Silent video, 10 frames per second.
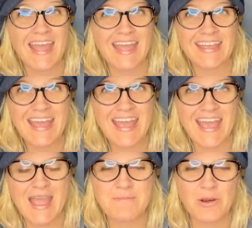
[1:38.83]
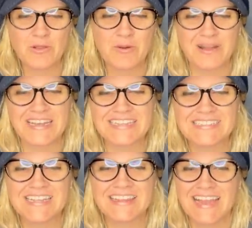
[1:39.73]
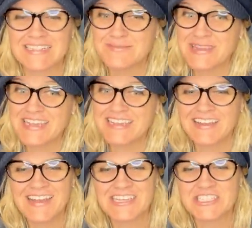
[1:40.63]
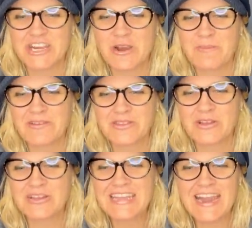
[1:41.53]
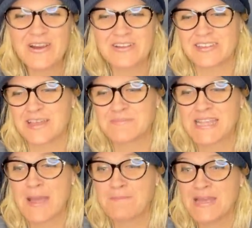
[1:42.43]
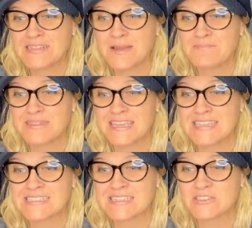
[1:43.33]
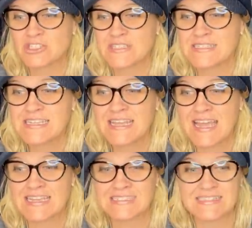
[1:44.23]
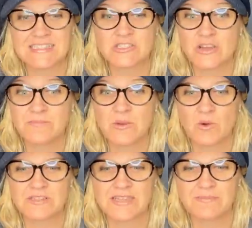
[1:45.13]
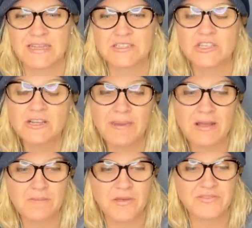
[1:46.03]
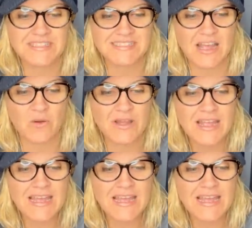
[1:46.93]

aka Bolo Buddies, that's me, share about the Goody hair clips, I picked up these just in case these could be worth something. Took about a month to sell.